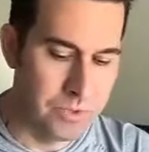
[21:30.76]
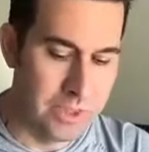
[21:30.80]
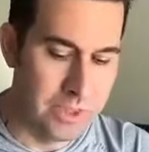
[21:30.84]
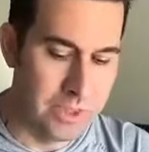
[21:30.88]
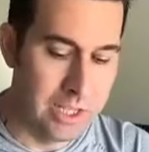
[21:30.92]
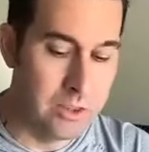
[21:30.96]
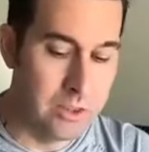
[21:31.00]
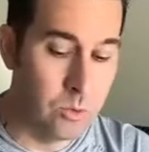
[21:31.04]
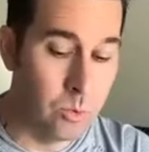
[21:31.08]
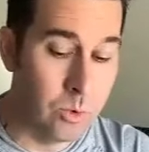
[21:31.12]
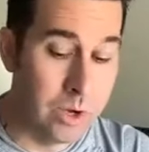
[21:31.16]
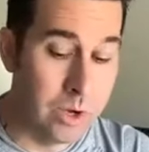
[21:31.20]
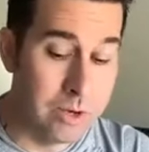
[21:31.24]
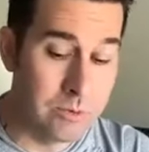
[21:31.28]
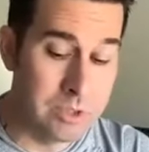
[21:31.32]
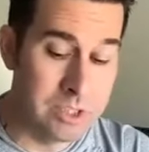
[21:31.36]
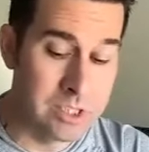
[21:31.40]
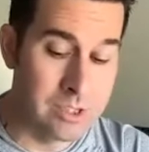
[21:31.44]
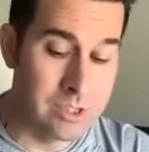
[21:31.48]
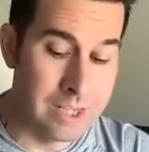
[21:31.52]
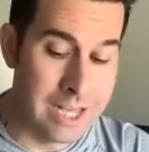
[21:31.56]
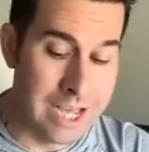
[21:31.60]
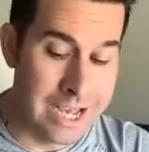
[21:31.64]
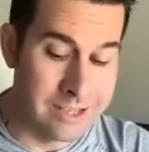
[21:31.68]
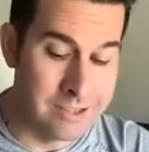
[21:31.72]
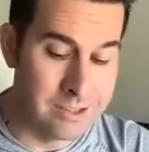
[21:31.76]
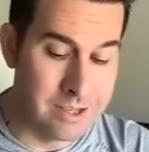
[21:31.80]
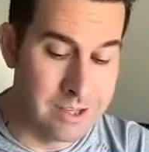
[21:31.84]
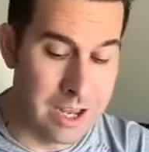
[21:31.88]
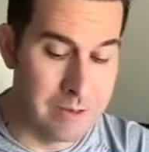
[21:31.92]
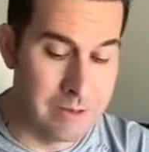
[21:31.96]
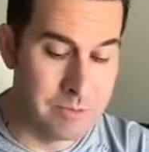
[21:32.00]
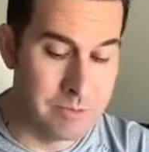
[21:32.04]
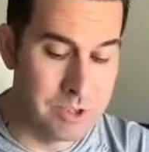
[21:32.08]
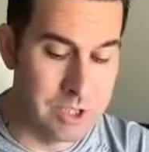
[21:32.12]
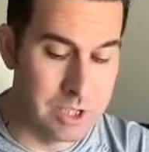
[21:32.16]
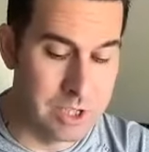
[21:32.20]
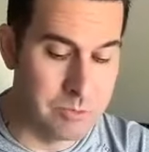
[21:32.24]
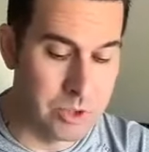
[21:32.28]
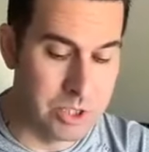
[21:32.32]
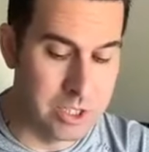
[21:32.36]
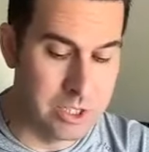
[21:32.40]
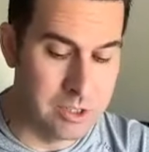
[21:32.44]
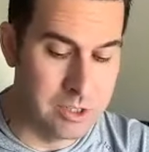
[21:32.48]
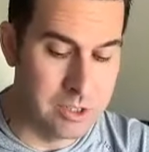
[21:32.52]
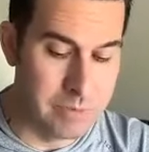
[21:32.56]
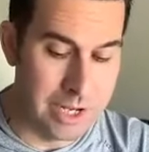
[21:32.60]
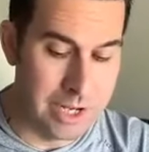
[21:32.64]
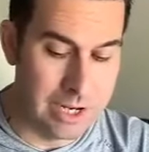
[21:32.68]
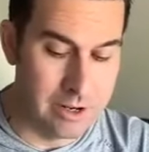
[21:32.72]
Then the when was the last time someone
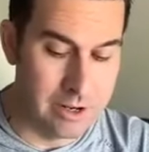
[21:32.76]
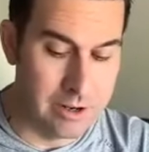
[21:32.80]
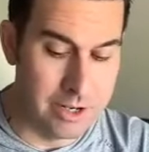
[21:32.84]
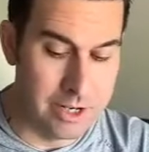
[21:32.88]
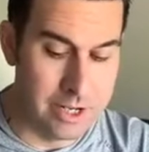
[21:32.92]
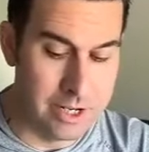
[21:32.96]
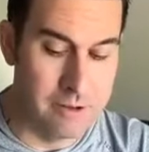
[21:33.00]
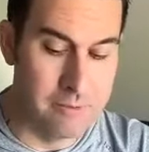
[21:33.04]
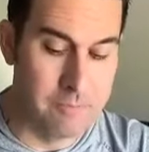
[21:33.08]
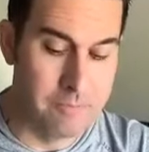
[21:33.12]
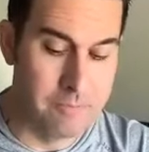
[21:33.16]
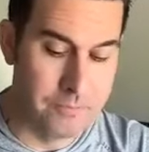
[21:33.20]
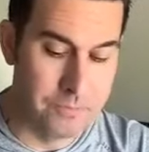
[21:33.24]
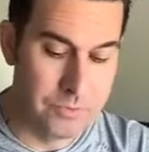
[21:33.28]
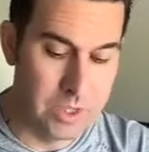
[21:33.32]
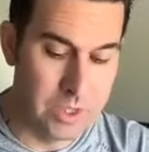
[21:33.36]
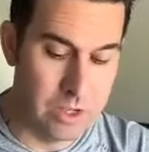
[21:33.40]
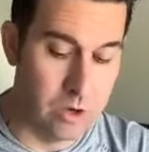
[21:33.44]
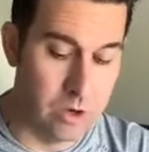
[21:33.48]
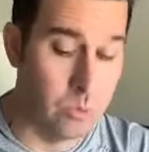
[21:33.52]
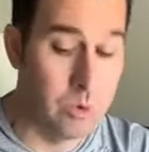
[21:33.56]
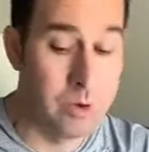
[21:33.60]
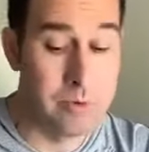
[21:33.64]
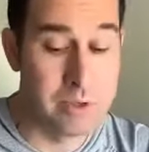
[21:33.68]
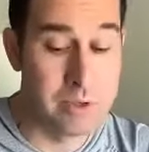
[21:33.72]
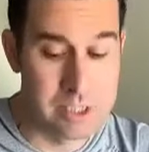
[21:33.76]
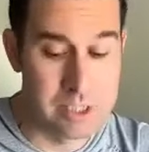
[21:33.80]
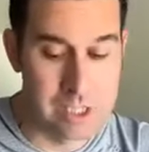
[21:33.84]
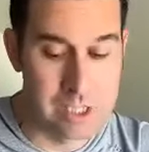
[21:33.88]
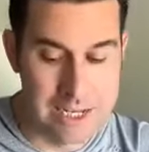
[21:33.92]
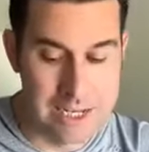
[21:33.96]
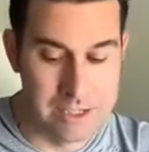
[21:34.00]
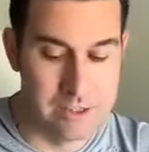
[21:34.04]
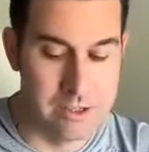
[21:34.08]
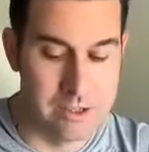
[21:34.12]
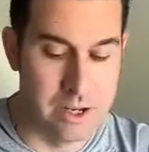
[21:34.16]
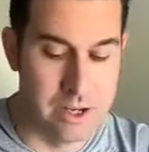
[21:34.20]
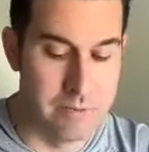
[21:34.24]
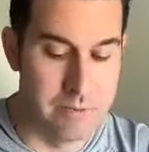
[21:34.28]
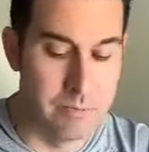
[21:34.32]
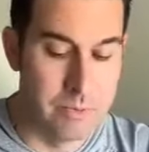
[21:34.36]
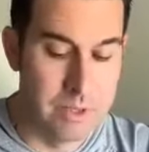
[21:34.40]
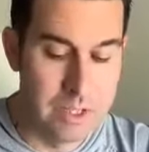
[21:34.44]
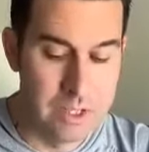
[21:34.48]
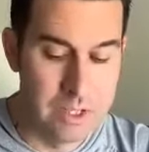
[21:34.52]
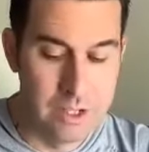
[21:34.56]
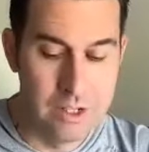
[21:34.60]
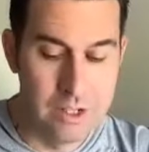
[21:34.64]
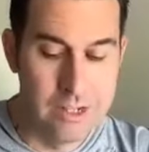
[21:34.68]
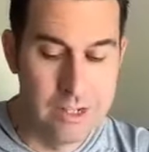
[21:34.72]
in the Bay Area? Uh, when was the last time?
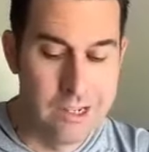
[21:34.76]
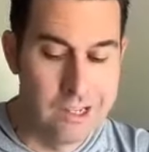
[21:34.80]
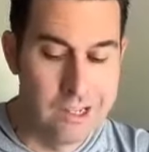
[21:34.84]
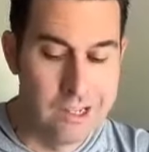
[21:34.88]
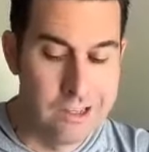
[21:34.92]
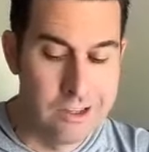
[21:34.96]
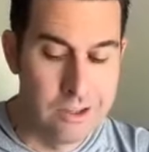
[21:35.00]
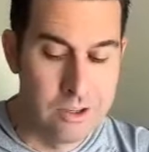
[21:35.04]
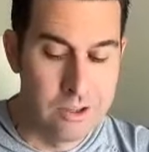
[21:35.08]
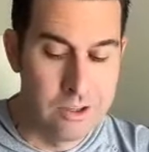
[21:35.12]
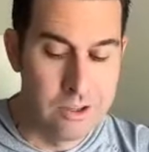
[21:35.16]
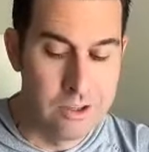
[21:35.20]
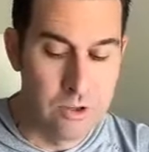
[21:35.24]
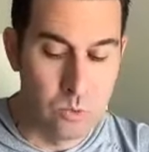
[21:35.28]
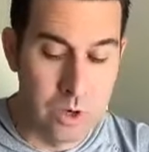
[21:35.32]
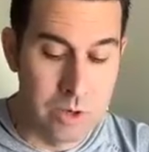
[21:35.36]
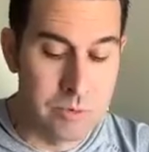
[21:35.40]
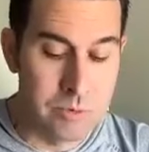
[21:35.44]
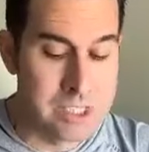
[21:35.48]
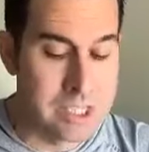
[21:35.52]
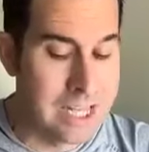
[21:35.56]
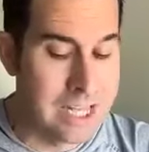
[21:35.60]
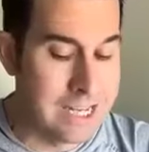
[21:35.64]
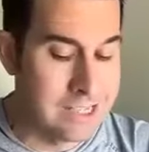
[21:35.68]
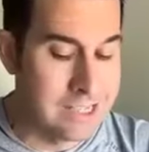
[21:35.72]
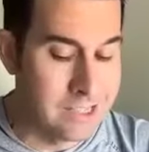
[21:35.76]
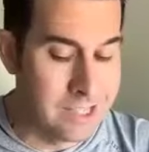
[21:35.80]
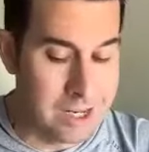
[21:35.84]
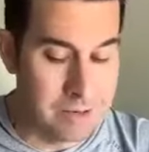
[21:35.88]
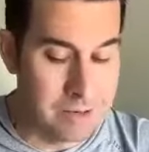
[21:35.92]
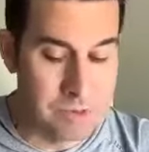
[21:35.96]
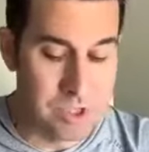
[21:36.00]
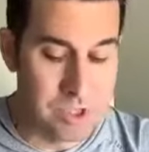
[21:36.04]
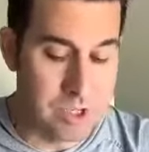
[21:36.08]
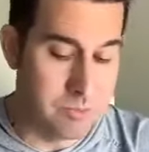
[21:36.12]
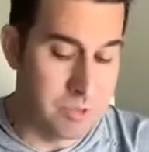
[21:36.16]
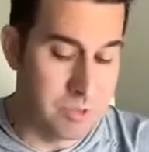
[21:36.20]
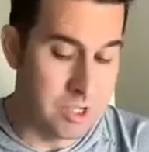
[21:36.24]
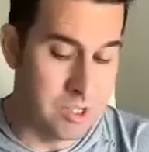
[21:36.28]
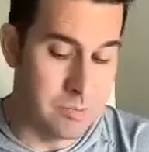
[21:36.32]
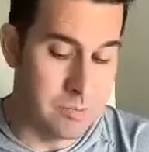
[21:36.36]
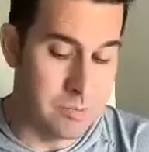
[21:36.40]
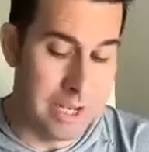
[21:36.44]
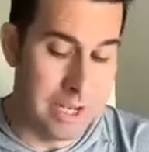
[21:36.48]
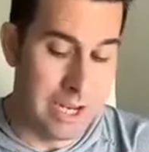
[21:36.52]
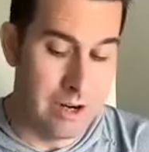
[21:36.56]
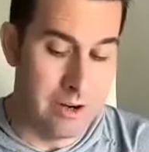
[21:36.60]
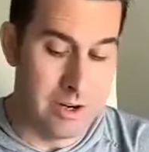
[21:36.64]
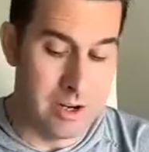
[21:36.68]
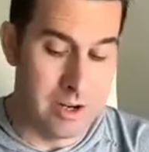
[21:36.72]
When was the last time someone in the
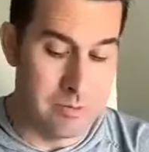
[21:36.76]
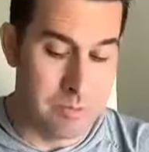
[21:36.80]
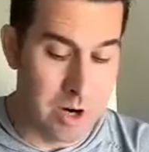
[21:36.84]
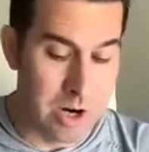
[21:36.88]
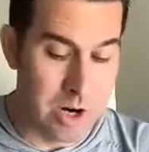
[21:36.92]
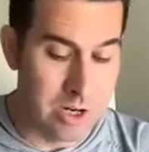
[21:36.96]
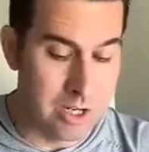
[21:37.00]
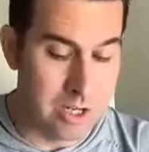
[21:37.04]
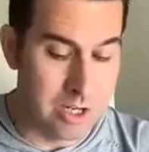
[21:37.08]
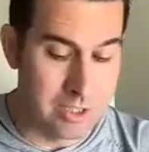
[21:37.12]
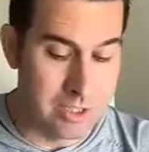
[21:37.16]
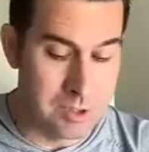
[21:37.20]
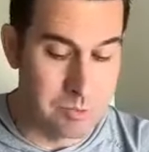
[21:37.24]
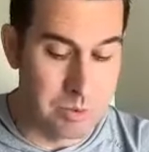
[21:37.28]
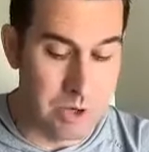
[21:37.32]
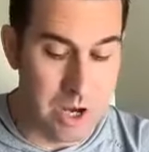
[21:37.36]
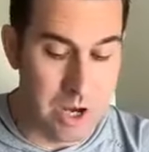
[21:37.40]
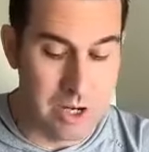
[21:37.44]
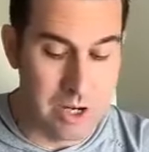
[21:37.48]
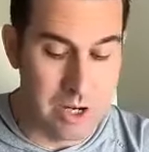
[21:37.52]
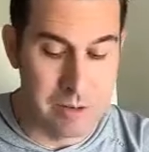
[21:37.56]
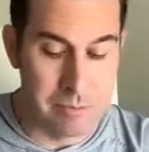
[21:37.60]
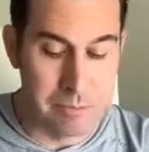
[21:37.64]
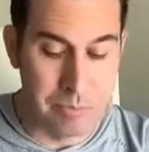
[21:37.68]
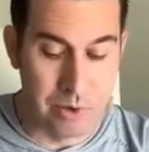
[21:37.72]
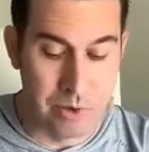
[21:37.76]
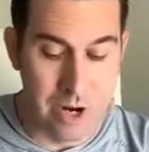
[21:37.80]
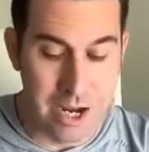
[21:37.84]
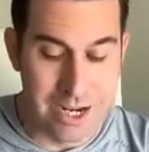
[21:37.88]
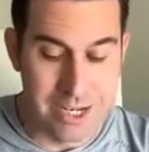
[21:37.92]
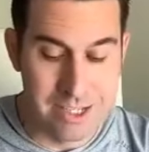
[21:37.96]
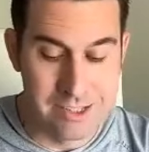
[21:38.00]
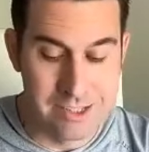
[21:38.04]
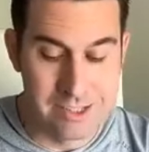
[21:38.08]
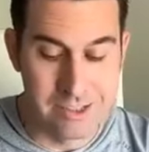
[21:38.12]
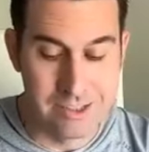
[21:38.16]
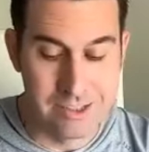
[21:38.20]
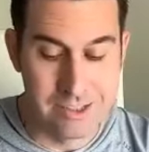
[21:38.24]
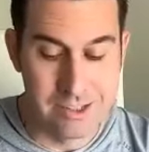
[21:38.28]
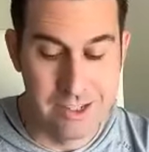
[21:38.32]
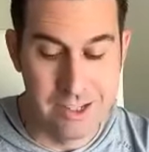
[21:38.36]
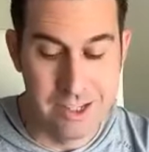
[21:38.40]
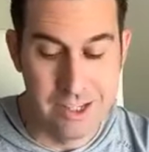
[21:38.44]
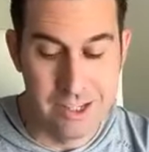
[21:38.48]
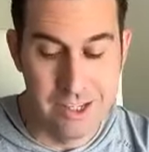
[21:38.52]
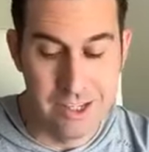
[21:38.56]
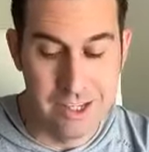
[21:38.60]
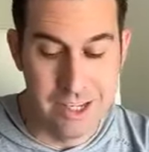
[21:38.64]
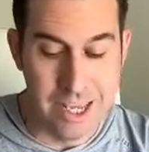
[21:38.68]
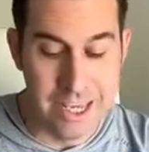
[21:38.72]
Bay Area market has brought up price
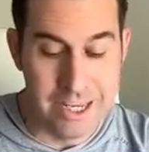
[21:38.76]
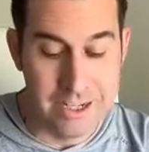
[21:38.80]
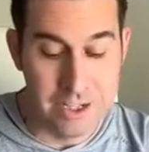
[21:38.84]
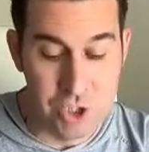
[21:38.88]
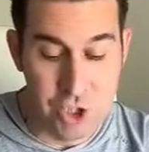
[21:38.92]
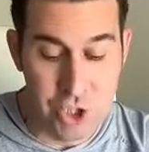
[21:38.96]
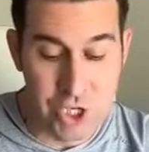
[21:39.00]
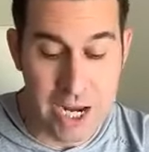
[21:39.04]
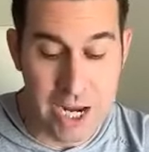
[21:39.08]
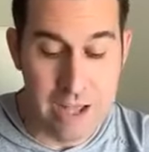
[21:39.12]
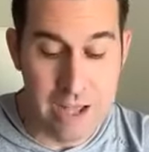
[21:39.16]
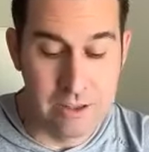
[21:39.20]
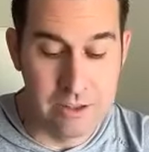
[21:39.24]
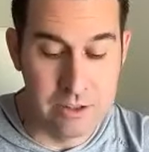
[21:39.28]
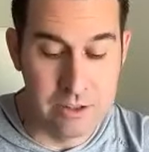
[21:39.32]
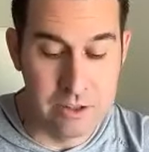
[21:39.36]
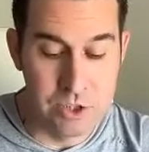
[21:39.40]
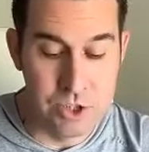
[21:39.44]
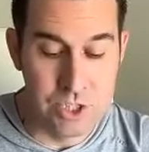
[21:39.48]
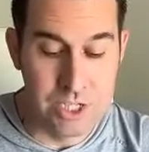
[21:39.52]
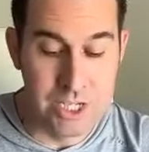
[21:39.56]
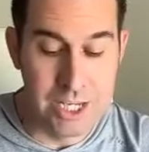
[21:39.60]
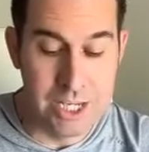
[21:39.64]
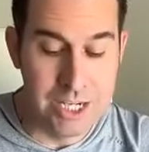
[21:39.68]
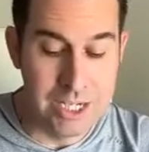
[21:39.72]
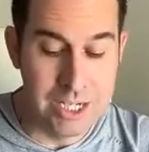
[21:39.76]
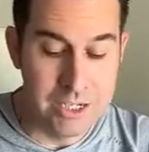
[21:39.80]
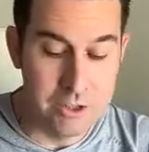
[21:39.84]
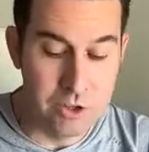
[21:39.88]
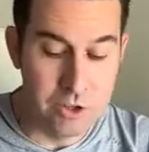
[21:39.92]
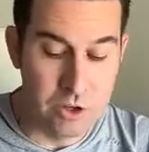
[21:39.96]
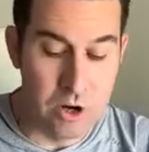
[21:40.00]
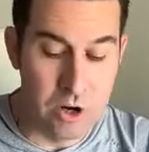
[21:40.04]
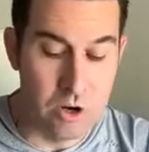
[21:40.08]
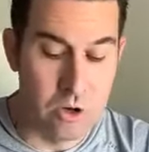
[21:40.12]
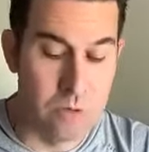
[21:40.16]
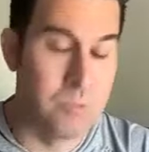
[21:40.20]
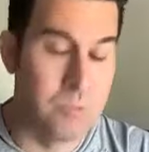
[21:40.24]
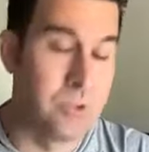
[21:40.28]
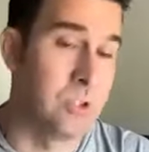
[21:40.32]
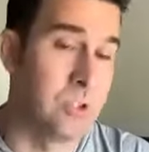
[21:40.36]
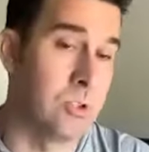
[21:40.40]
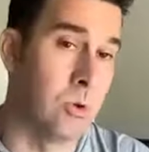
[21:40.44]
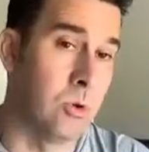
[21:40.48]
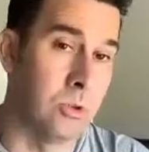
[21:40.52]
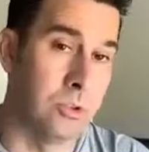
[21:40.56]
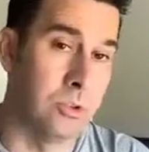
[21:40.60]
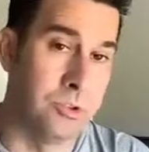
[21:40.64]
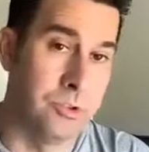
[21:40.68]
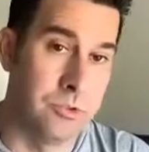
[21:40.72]
and a challenge getting your home
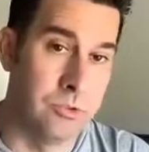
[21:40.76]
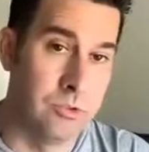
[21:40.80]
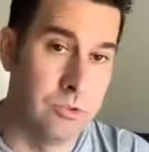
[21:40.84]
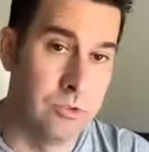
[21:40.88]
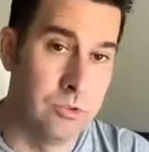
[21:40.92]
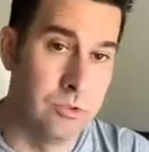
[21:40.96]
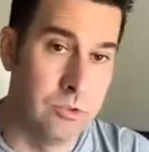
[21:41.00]
sold?